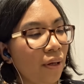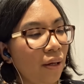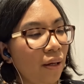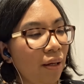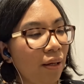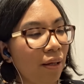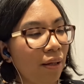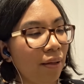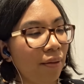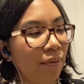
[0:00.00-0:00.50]

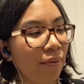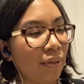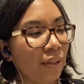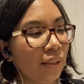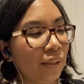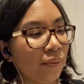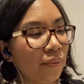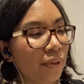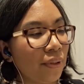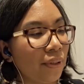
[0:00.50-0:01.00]
And
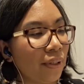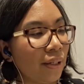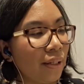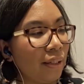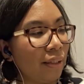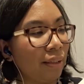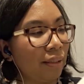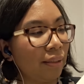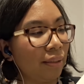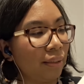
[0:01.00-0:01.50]
this one
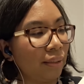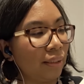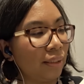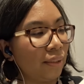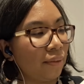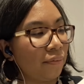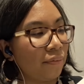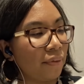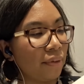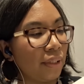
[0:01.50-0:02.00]

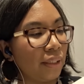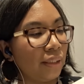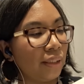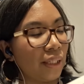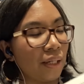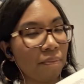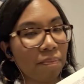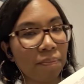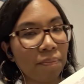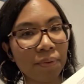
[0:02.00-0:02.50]
has, for
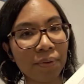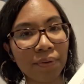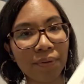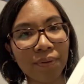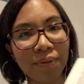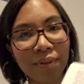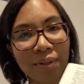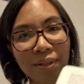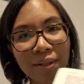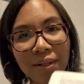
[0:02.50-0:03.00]
example,